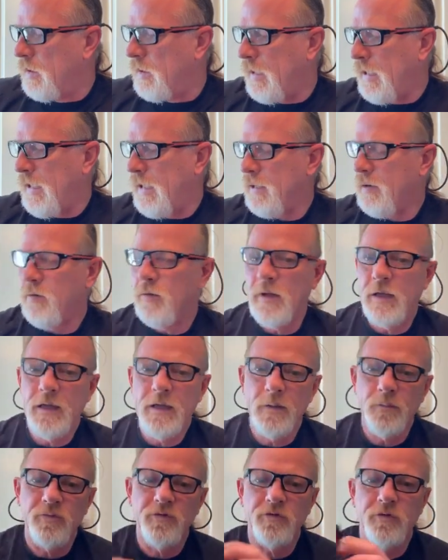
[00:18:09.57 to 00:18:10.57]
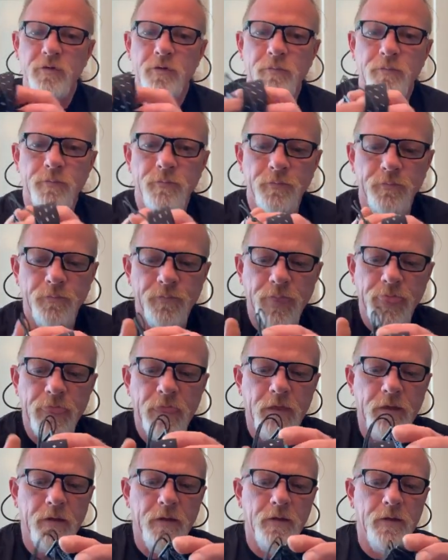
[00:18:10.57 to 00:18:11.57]
Headlamps.
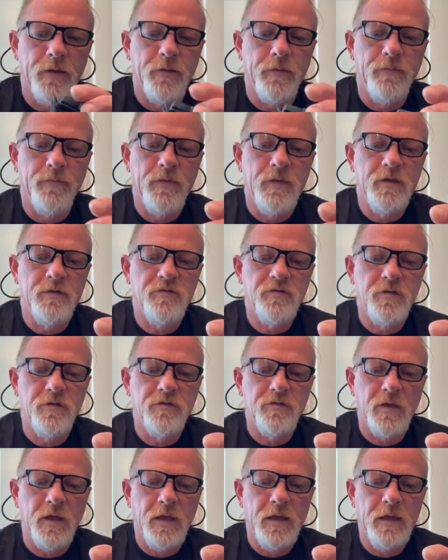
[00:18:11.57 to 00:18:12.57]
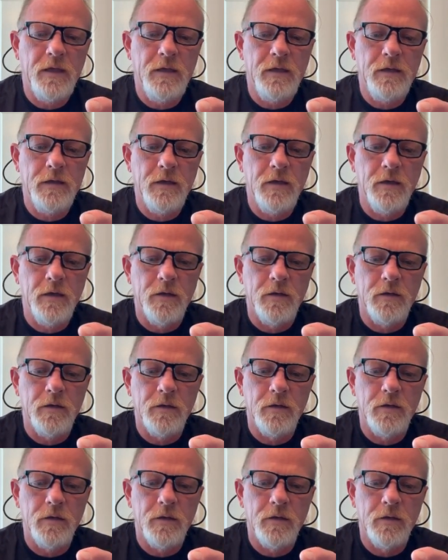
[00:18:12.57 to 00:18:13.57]
This is
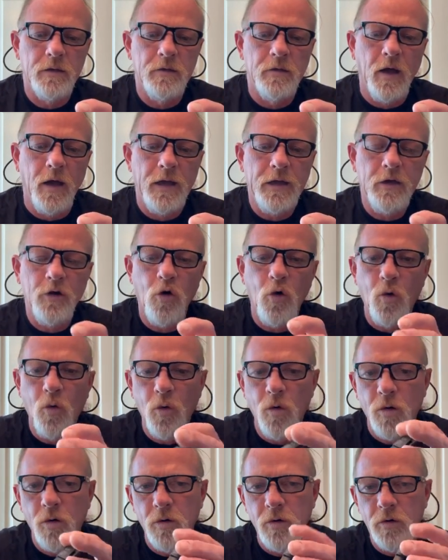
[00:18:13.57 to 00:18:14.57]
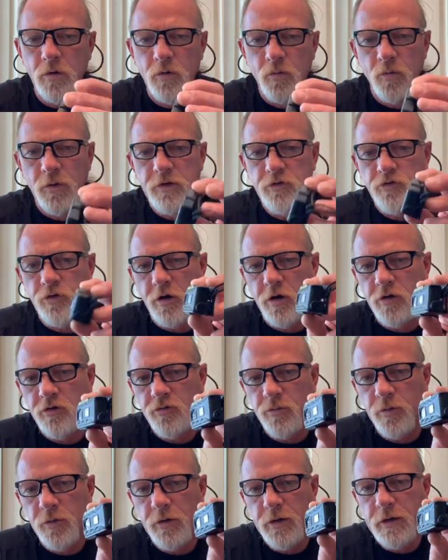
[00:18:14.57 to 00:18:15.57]
a Nightcore
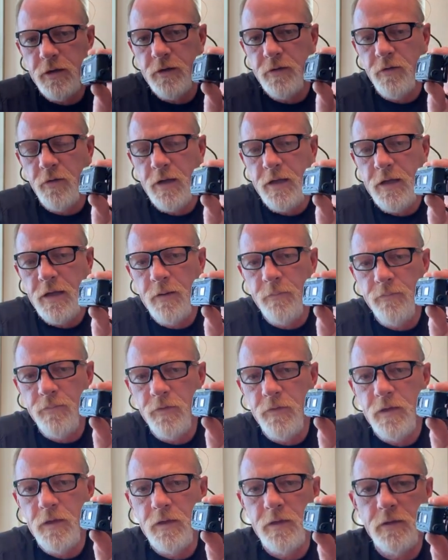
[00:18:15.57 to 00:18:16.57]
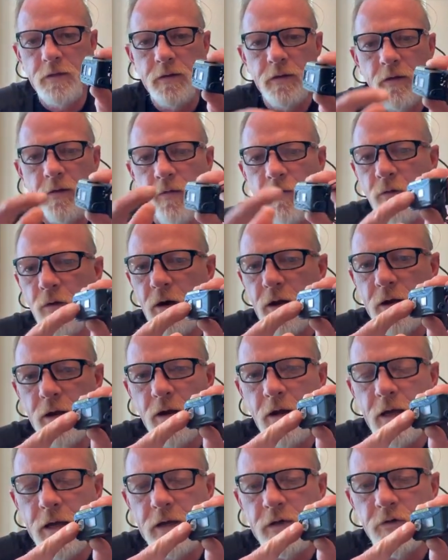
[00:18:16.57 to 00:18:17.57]
rechargeable headlamp that a lot
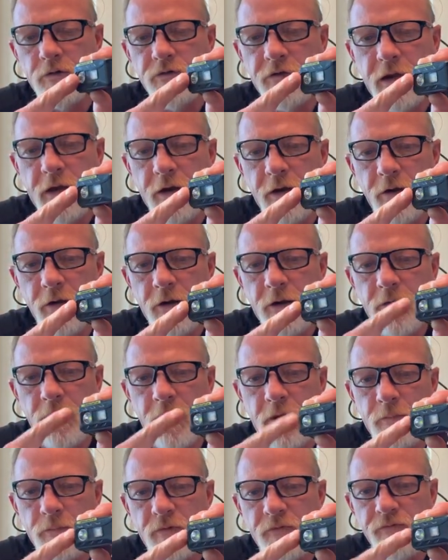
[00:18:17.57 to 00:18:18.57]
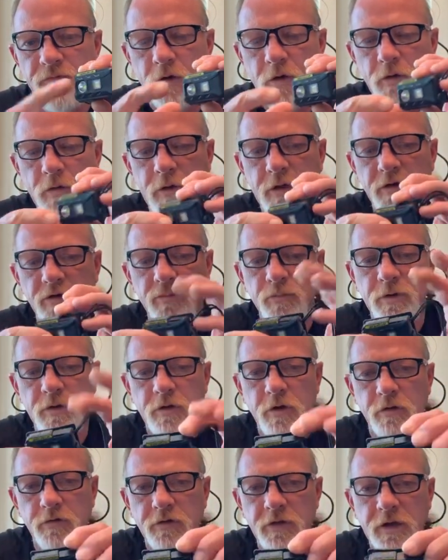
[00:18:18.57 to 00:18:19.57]
of hikers carry. They prefer this
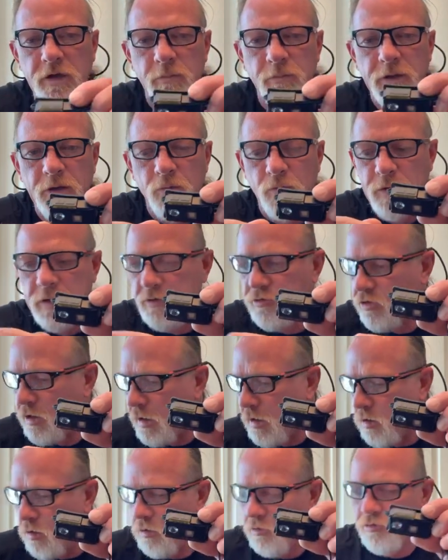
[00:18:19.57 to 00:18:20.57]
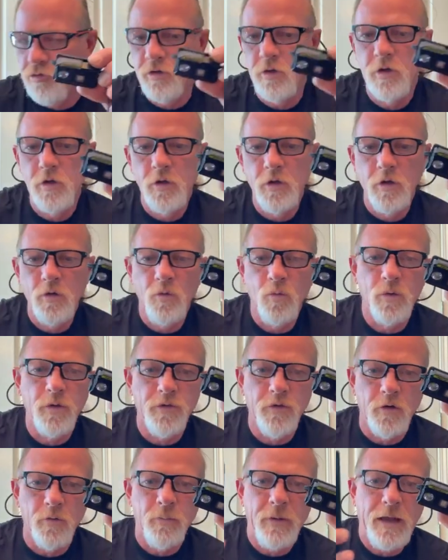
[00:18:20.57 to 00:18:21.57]
because it can be recharged
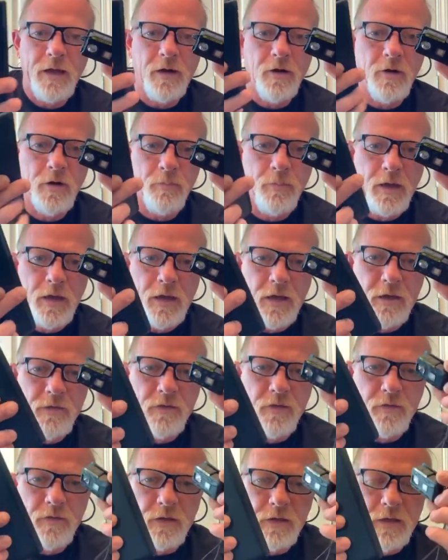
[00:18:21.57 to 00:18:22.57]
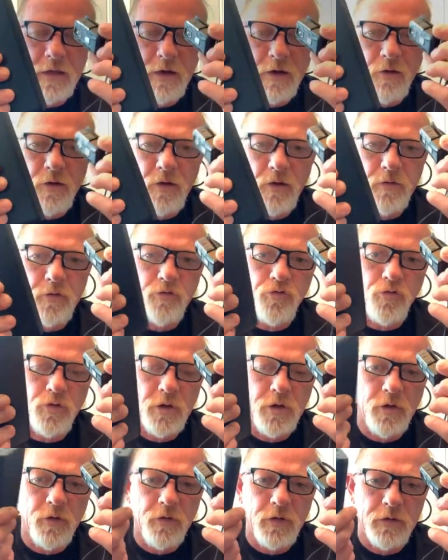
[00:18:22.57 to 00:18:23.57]
with their battery pack that they carry on the
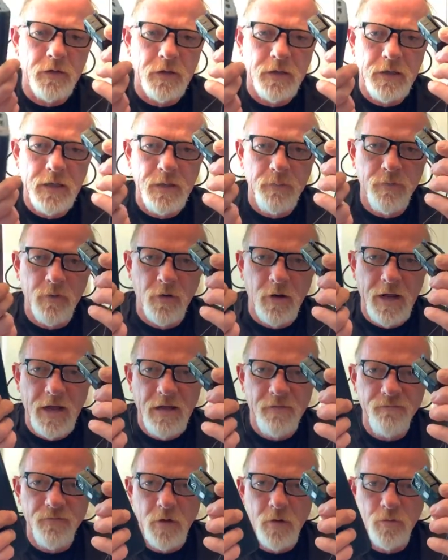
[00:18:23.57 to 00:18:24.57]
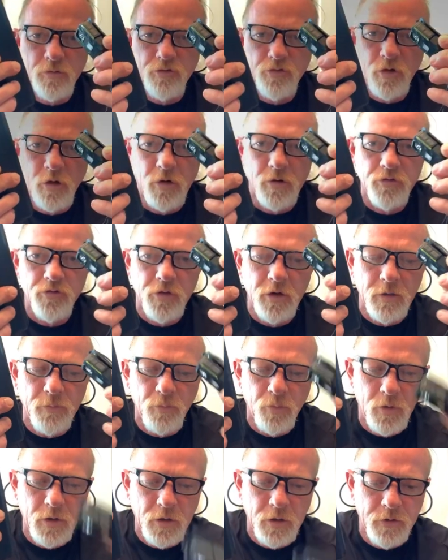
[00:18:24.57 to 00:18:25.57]
trail that they keep their iPhone charged
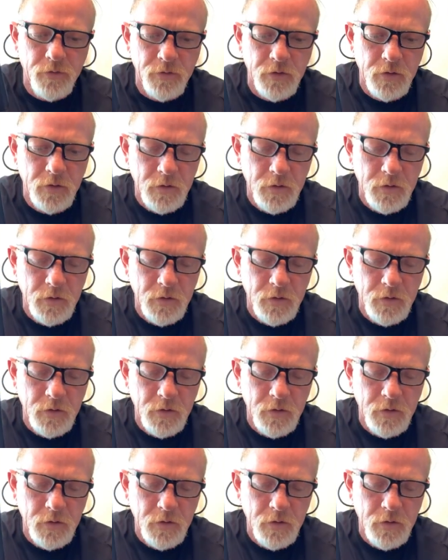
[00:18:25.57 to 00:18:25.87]
up with.